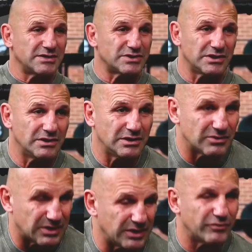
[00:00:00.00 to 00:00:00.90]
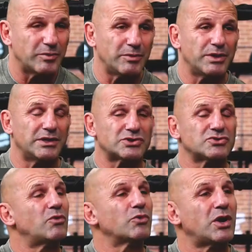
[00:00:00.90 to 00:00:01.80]
gifts he could have given me, but it's
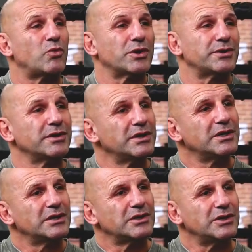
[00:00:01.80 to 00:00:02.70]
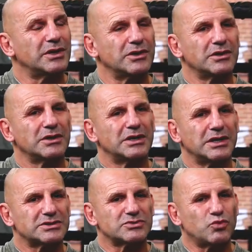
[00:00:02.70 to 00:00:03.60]
not what I wanted.
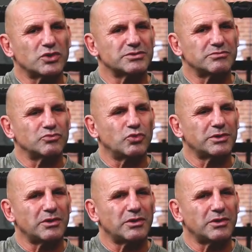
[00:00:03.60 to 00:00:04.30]
it wasn't what